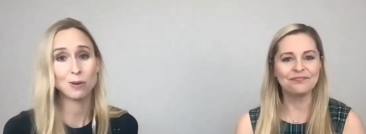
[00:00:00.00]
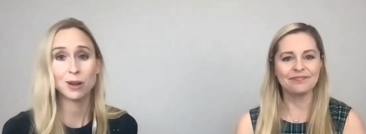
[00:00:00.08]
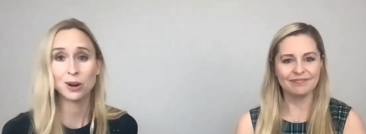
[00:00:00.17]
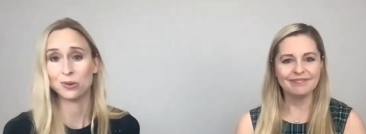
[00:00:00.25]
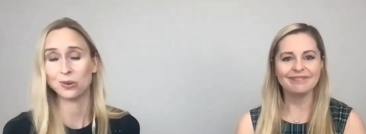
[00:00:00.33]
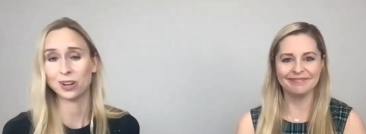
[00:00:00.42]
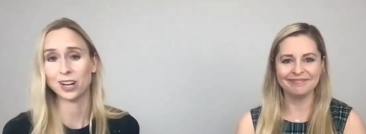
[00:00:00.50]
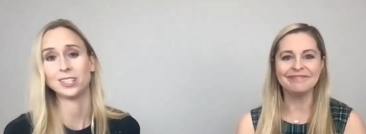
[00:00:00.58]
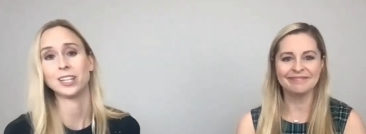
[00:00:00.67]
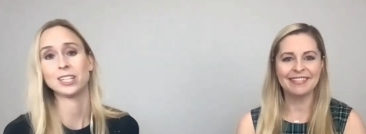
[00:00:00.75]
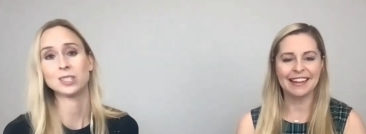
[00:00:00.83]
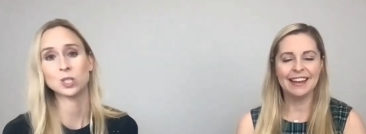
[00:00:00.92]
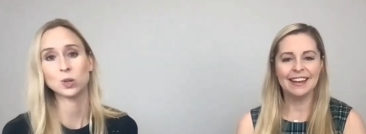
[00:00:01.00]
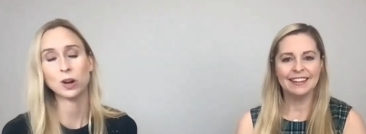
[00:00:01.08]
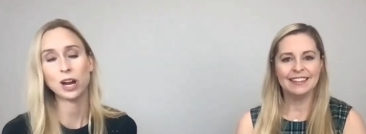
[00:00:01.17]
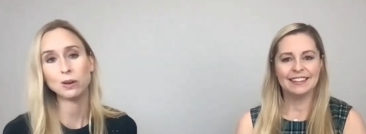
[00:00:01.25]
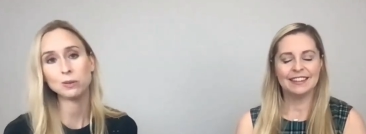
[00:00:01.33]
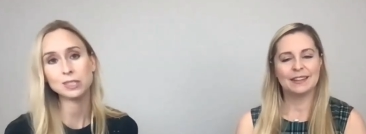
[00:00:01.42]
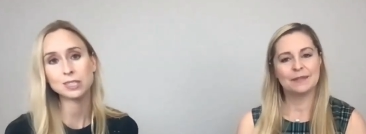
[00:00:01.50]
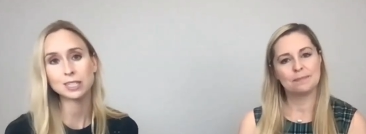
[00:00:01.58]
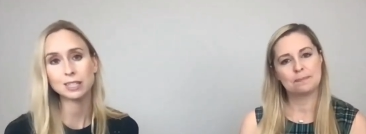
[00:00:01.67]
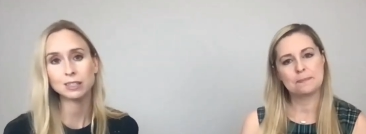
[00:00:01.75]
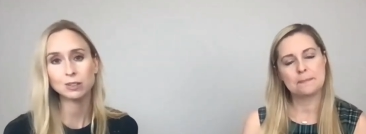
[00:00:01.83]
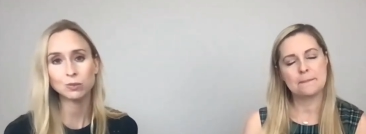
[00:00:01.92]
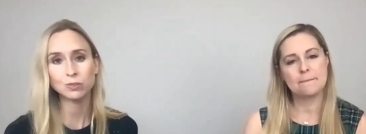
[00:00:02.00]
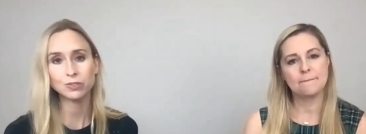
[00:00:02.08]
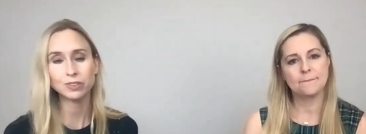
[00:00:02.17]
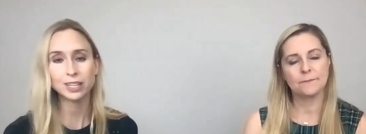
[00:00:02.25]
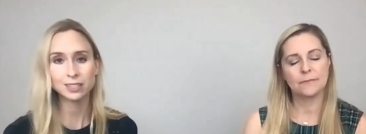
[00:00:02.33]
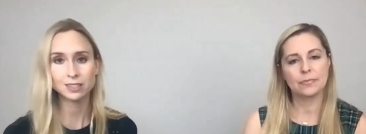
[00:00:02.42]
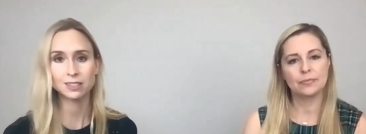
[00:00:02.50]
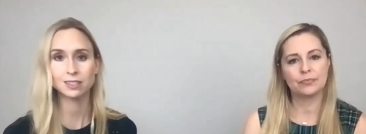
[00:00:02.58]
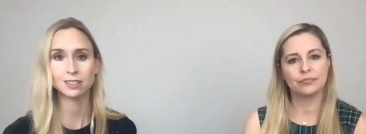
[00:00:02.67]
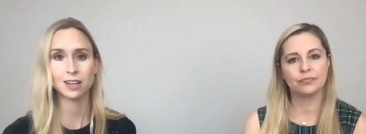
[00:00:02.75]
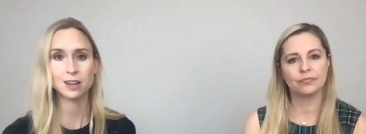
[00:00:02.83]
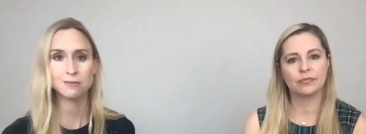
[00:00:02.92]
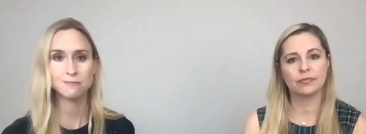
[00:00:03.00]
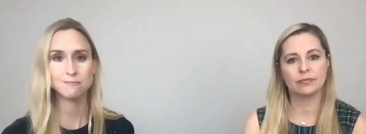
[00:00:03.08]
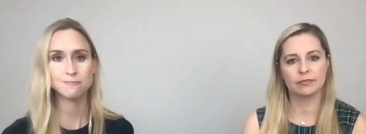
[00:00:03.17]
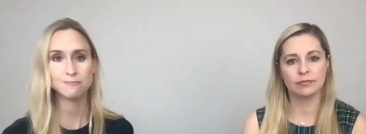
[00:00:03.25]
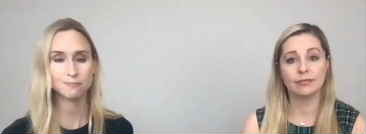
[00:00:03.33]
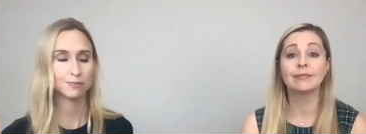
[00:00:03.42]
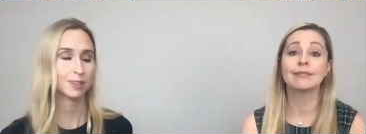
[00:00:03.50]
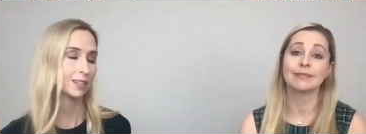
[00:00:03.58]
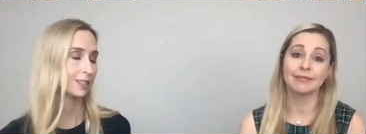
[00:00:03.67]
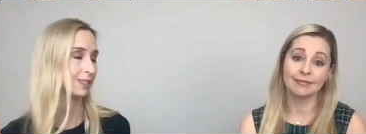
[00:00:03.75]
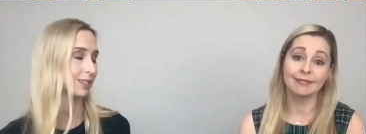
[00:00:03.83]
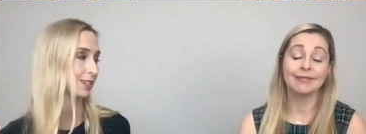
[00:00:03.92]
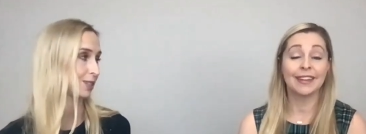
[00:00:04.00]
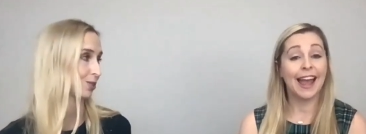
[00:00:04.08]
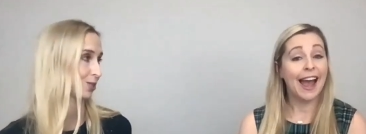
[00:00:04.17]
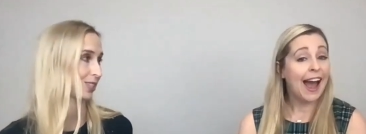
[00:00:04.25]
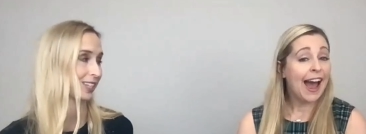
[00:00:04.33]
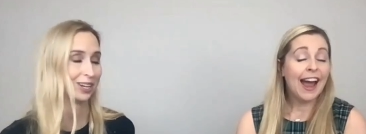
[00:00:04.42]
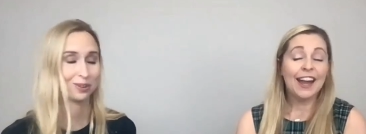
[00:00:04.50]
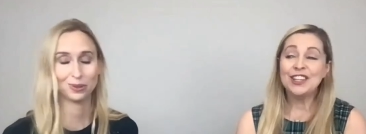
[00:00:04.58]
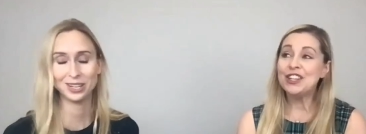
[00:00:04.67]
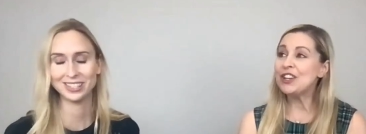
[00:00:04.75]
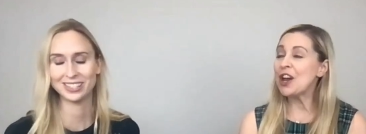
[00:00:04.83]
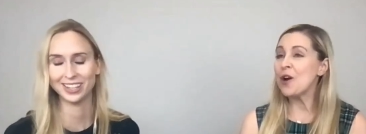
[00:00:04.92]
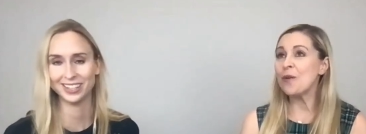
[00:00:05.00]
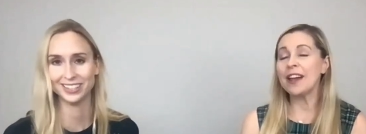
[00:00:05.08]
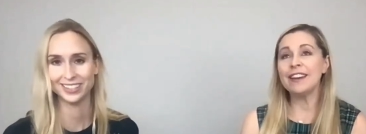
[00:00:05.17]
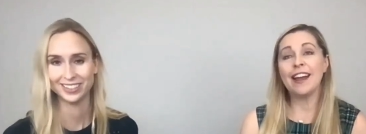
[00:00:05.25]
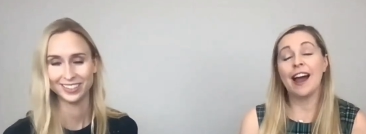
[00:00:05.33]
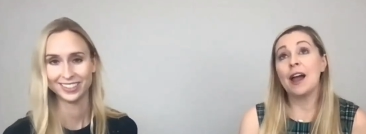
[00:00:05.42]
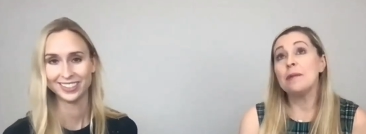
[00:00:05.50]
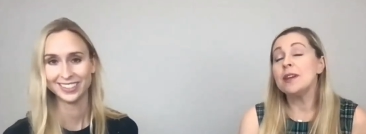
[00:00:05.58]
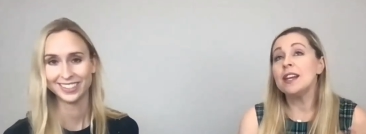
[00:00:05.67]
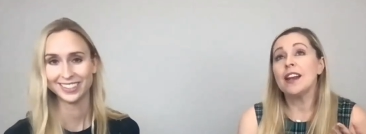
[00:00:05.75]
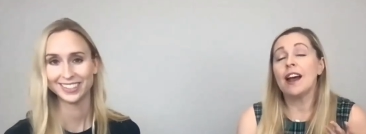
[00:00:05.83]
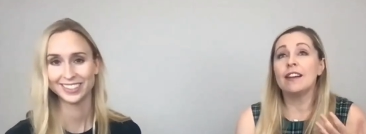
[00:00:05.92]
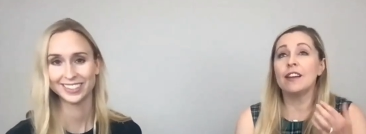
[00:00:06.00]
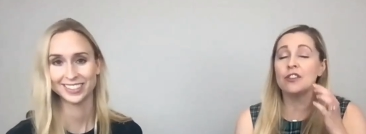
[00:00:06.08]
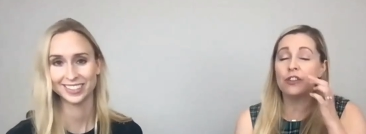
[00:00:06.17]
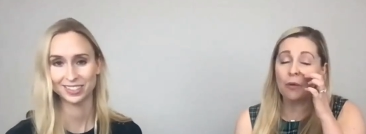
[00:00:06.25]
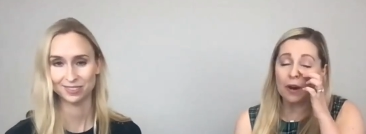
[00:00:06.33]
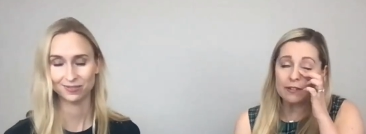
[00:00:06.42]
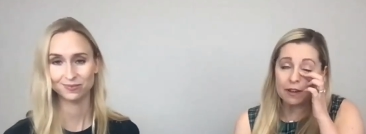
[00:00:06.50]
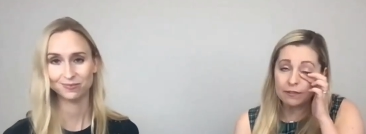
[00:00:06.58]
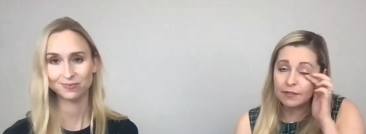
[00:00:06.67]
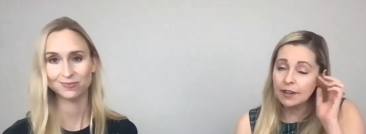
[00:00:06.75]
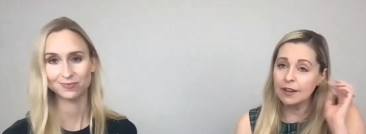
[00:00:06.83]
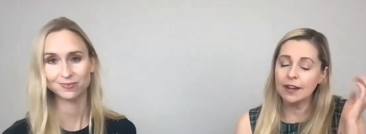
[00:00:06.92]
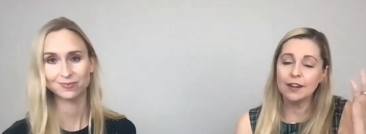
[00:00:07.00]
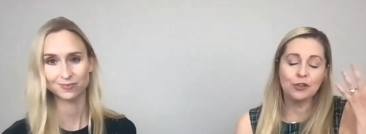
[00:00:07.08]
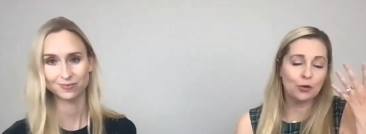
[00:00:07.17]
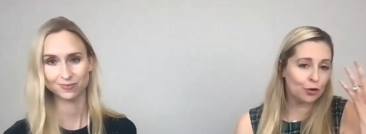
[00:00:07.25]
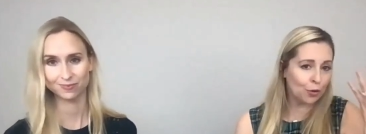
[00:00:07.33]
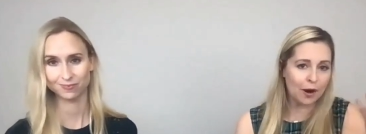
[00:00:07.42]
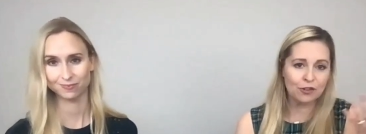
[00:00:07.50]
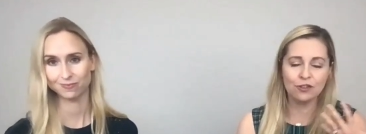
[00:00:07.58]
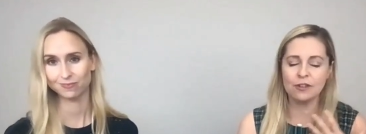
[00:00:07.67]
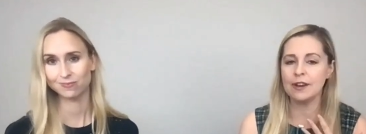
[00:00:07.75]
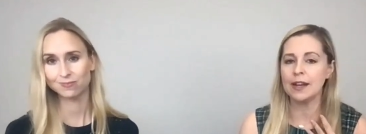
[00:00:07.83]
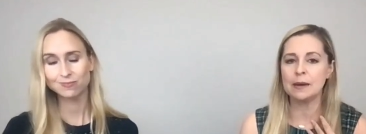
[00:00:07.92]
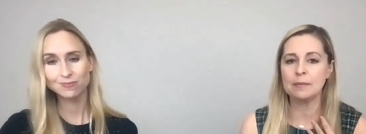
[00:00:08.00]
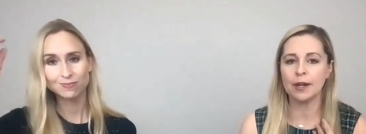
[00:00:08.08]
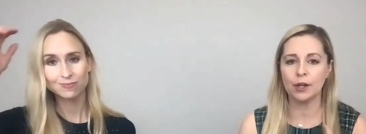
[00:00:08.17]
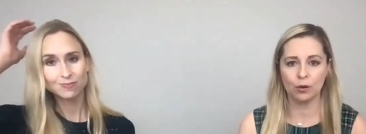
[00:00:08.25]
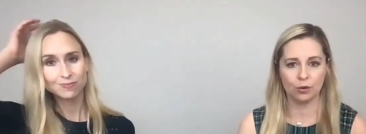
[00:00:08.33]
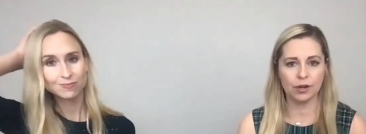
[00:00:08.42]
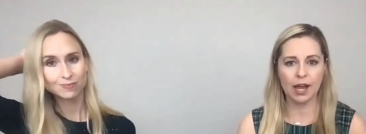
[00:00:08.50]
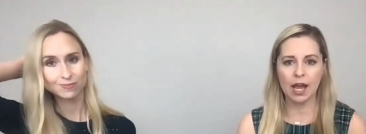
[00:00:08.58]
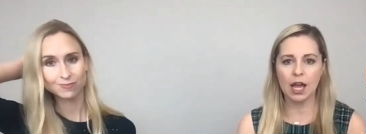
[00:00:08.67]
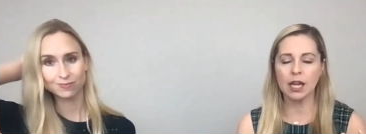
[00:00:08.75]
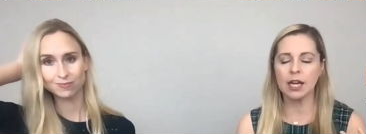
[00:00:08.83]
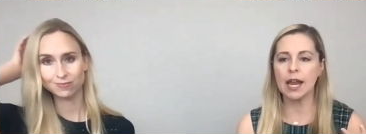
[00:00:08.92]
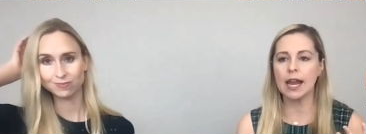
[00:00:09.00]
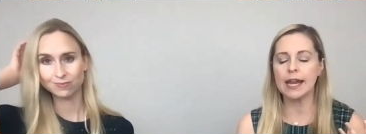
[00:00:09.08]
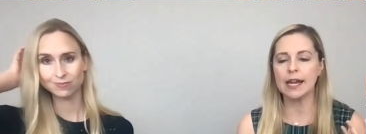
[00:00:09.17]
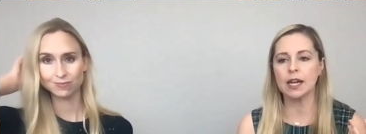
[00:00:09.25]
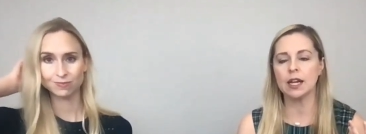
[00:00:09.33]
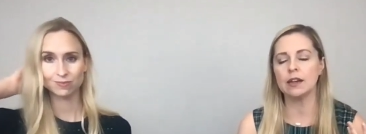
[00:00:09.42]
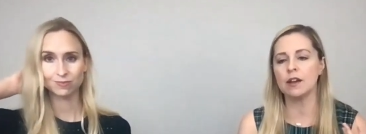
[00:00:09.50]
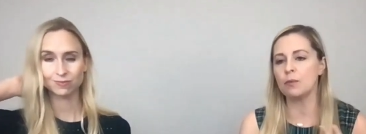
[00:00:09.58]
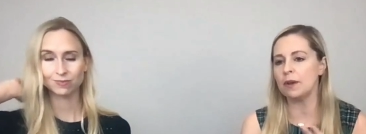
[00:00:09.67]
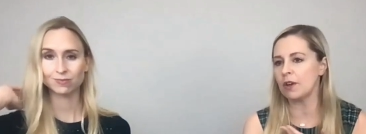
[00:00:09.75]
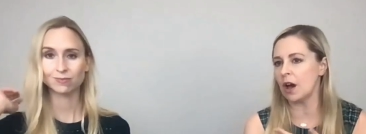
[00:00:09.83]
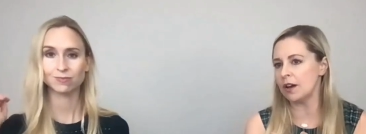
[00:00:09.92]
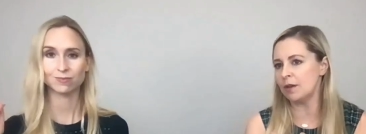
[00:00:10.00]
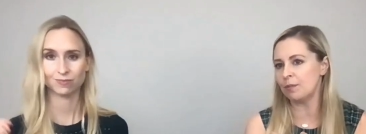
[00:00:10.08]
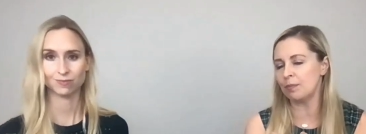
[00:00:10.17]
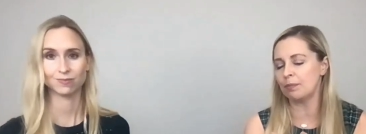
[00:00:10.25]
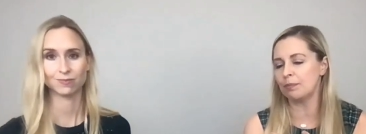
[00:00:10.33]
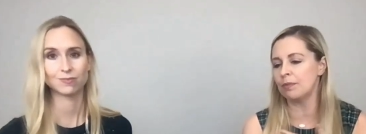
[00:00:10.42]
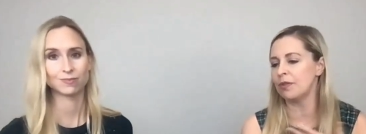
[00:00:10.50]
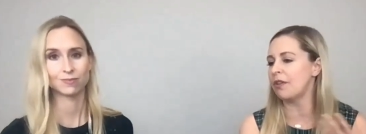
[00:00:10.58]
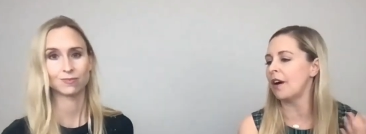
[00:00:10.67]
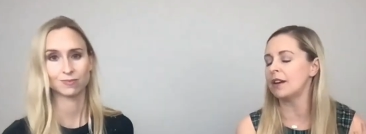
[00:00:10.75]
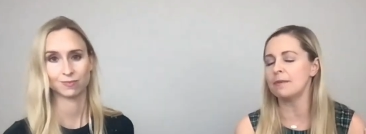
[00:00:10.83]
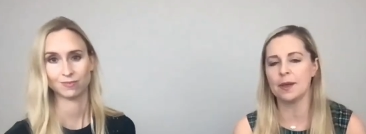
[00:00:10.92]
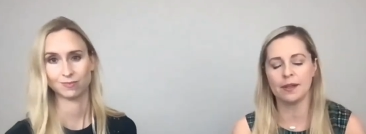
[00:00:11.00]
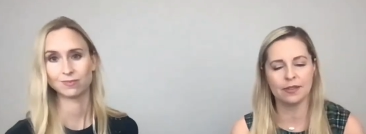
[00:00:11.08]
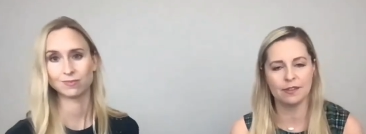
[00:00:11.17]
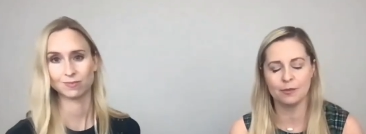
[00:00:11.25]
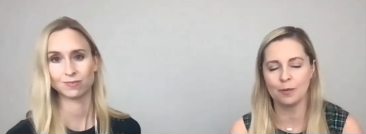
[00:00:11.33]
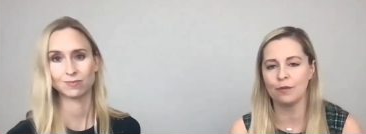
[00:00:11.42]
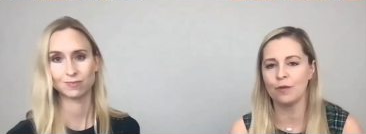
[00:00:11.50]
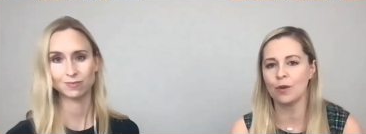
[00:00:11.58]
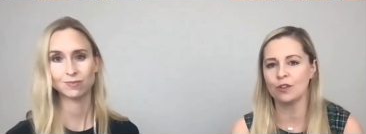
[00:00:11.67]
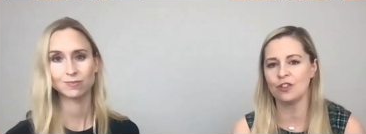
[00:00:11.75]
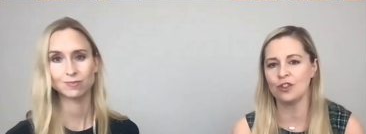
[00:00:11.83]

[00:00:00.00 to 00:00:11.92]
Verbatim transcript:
Speaker 1: in our medical guidelines. So I would say that's um, that's an interesting reason. you know and i mean
Speaker 2: i so i definitely sort of questioned it in my mm-hmm. own head mm-hmm. and we kind of thought about this before